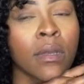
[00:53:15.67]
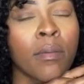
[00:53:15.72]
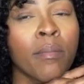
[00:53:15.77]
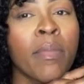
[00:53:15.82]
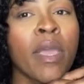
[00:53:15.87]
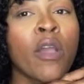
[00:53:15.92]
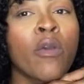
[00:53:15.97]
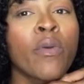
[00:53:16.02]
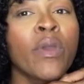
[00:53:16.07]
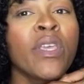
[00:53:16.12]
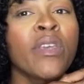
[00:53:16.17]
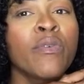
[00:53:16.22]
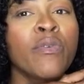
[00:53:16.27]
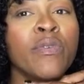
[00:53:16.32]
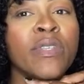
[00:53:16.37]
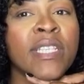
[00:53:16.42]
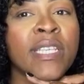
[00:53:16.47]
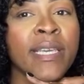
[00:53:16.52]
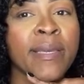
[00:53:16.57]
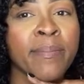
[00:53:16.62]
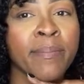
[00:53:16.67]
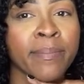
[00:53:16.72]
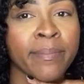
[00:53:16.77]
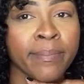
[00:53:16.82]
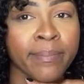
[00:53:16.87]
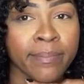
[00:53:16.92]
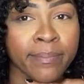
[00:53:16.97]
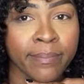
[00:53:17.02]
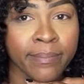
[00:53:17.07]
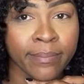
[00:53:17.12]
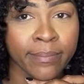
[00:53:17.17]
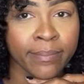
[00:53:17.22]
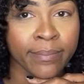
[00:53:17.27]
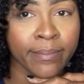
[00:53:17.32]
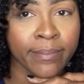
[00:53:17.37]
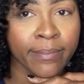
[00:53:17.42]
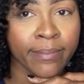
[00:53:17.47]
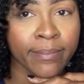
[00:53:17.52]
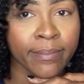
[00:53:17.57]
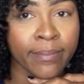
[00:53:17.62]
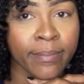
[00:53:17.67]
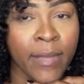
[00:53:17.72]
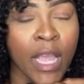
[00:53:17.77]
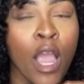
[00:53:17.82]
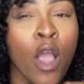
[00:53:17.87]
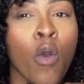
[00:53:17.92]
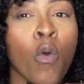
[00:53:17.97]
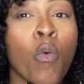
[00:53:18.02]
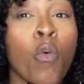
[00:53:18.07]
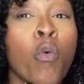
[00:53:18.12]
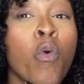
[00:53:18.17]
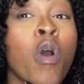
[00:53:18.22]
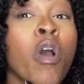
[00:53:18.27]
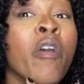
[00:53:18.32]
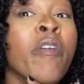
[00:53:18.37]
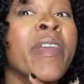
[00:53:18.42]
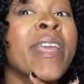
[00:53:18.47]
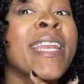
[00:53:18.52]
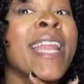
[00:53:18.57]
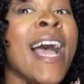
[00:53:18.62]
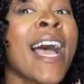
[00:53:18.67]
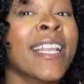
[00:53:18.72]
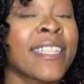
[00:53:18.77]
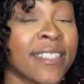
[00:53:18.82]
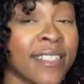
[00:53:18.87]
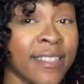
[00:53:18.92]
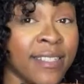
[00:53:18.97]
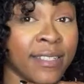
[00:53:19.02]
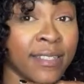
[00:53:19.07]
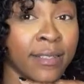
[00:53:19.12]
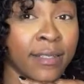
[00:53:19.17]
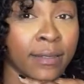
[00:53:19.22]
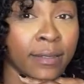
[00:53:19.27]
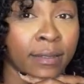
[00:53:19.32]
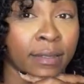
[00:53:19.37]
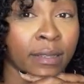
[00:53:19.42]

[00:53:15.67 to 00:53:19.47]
make we use him. Worry not.